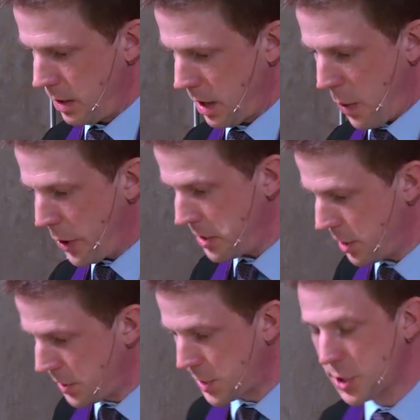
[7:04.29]
I want
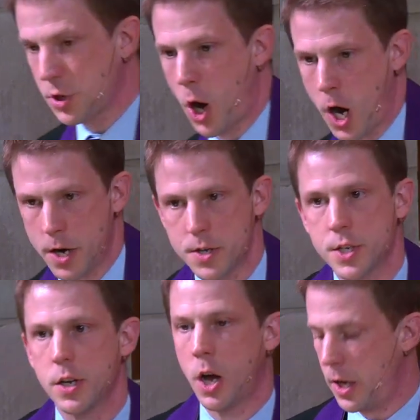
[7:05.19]
to
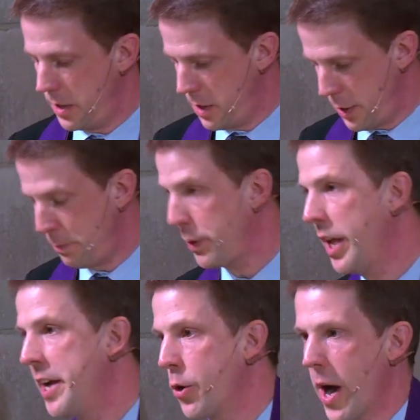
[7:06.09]
start on the
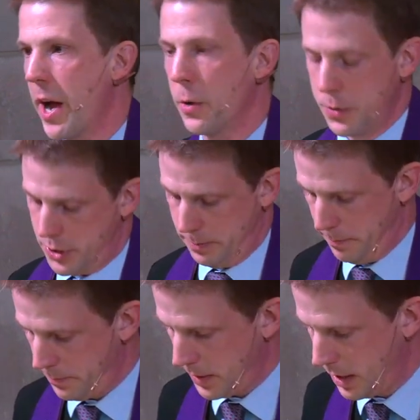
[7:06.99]
playground
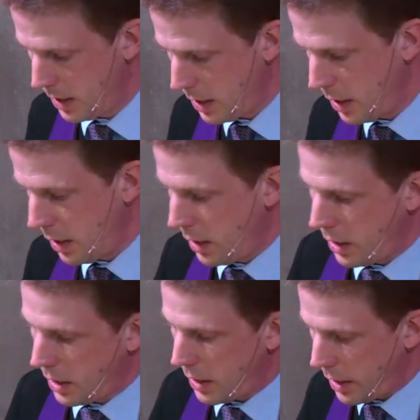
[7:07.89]

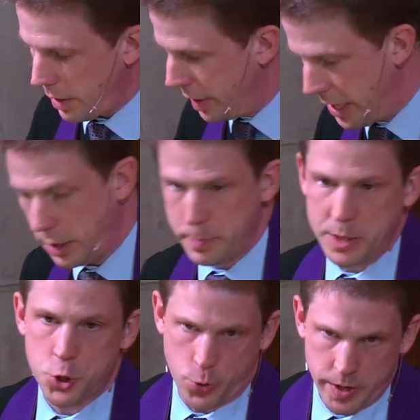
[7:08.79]
of an
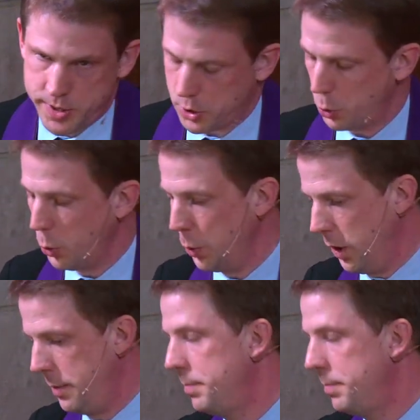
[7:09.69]
elementary school,